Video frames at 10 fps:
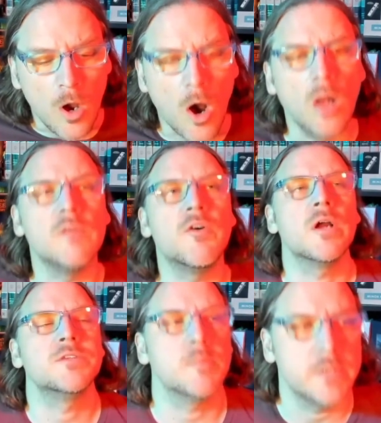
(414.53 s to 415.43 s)
All of our
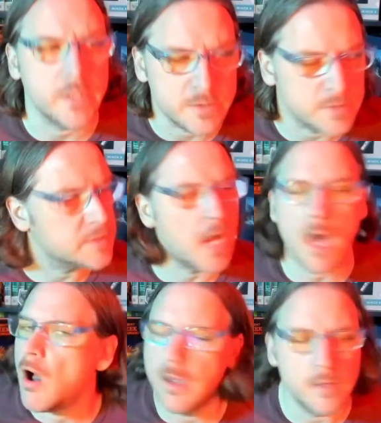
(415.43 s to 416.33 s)
interpretations.
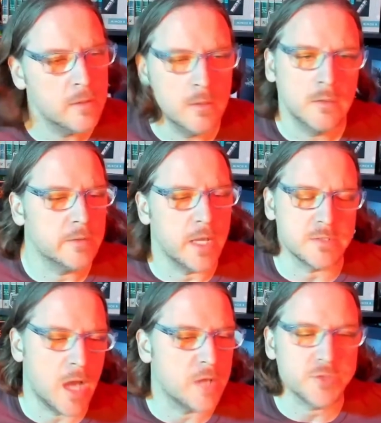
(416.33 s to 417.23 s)

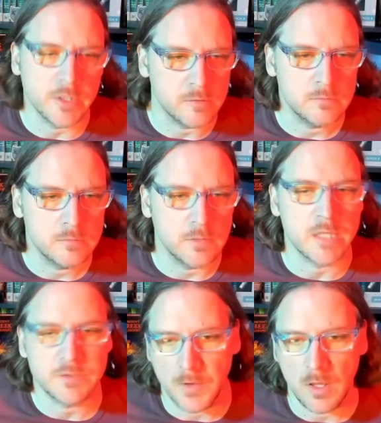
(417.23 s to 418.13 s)
That's not true.
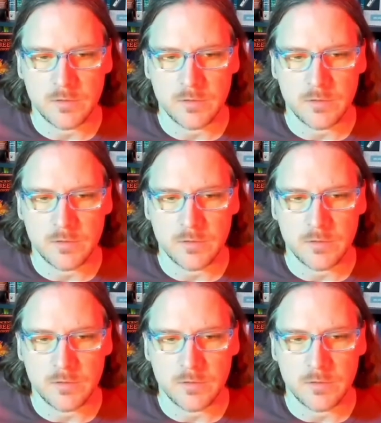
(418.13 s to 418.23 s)
That's false.